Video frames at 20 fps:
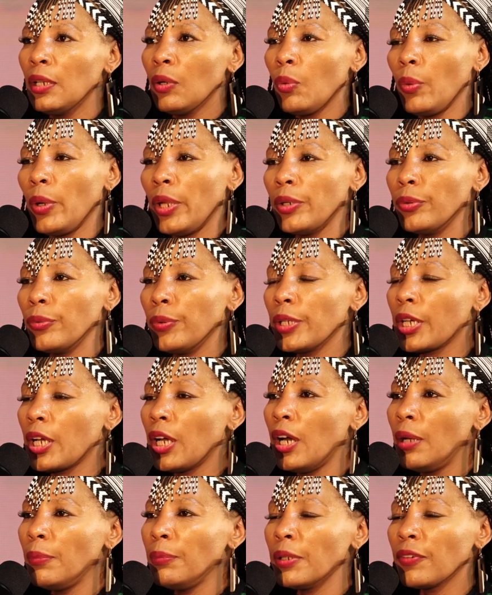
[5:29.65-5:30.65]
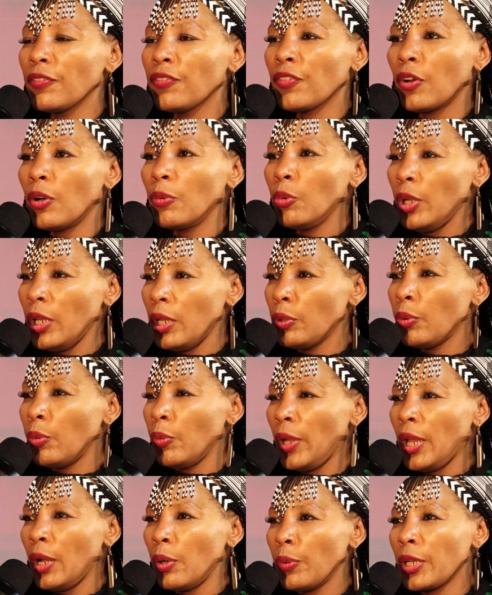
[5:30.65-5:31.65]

Where do we coming from? Where are